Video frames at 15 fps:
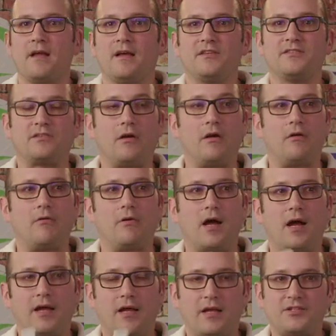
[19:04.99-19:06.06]
So
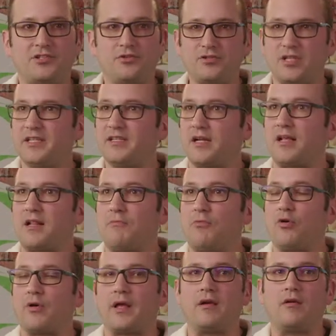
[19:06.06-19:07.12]
uh, it's usually done in the
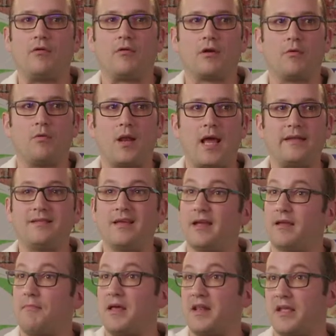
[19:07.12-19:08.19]
morning or when I
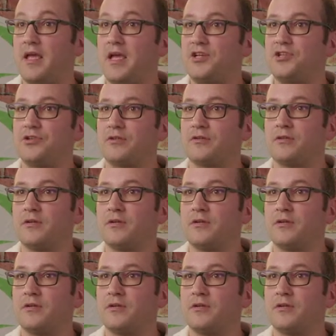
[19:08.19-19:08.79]
take medication.